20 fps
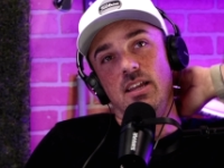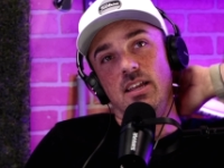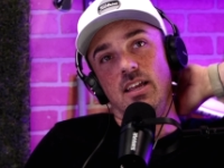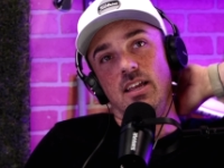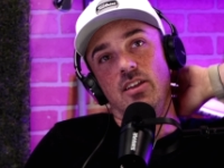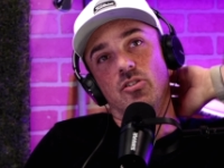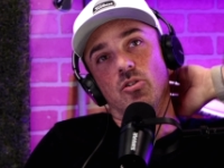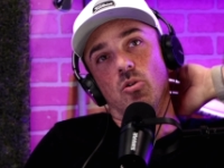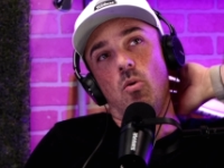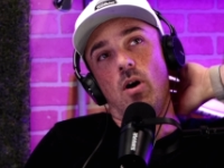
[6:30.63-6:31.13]

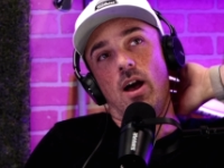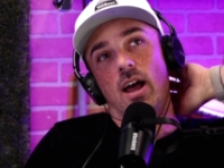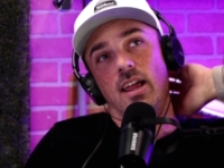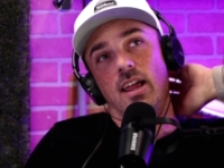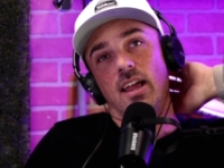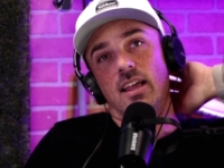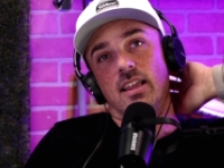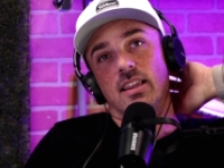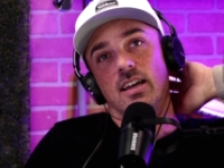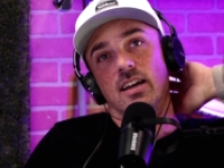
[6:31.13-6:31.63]
either
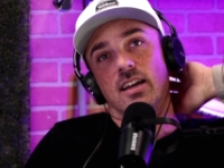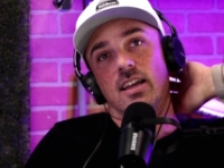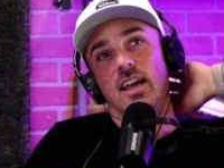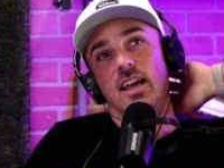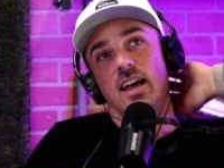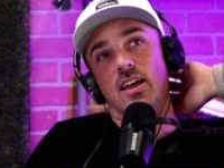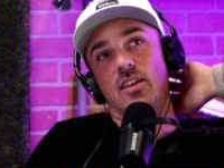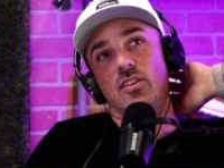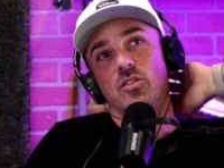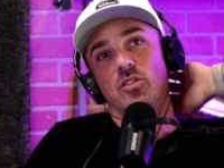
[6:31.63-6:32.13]
way, like
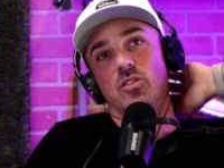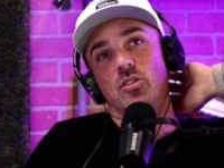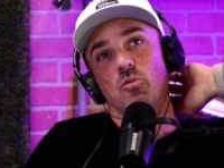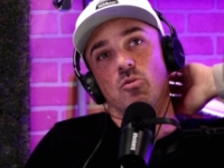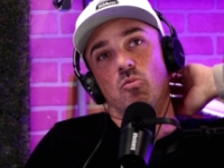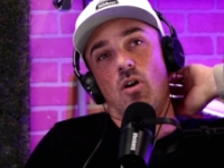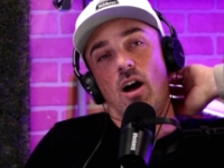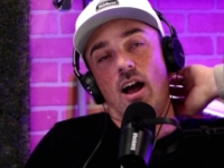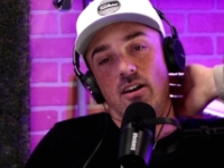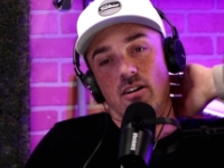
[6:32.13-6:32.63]
the
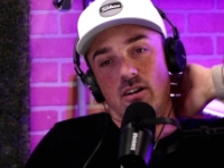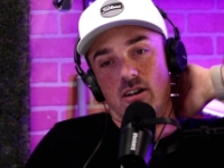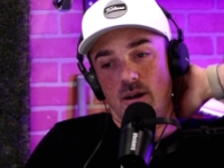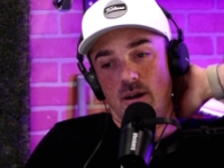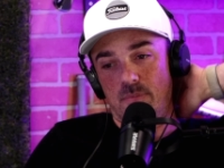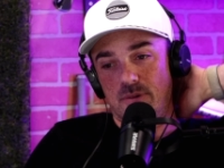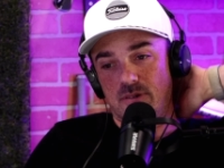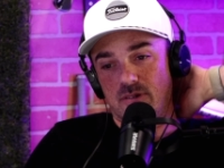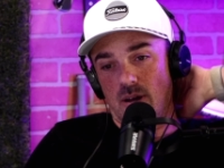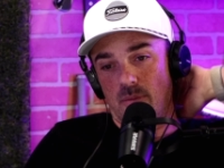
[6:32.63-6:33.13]
Ryder
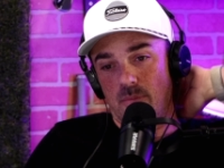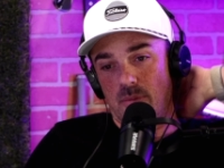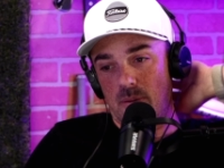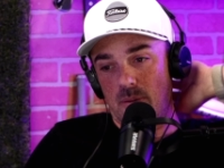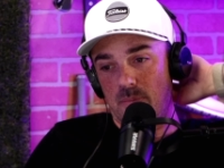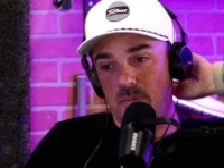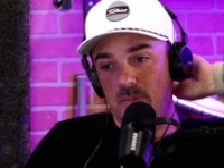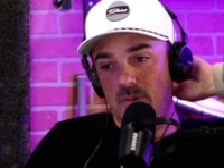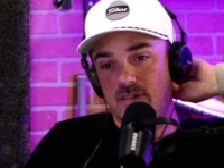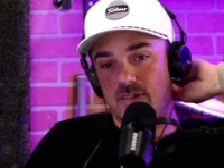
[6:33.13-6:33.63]
Cup is coming
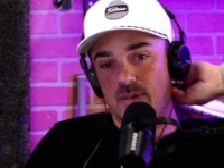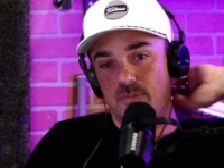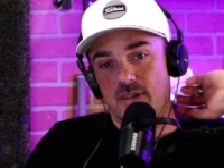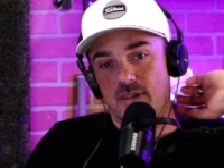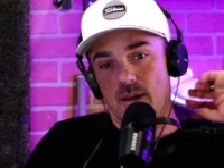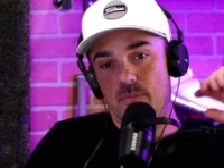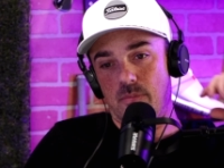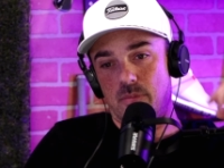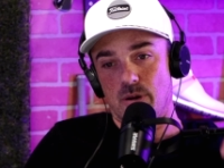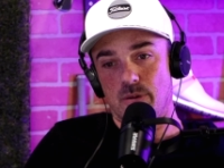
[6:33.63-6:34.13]
up in
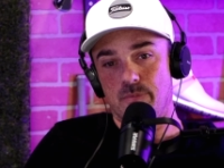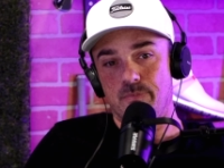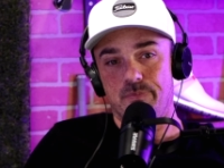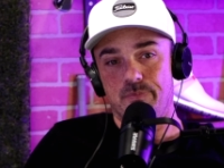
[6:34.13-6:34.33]
September.